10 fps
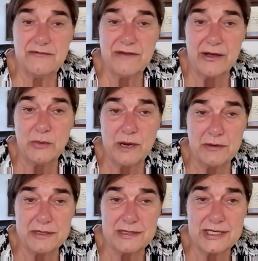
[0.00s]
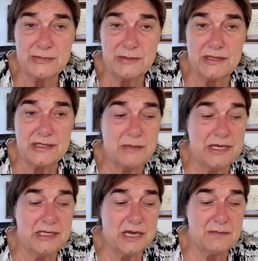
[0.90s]
evaluator assessment is
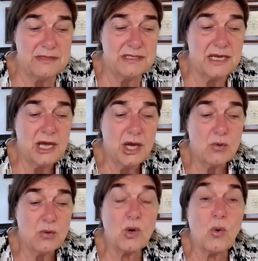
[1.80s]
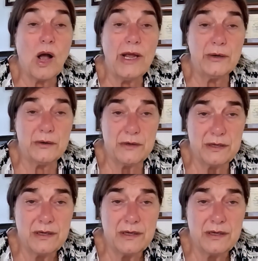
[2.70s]
many times required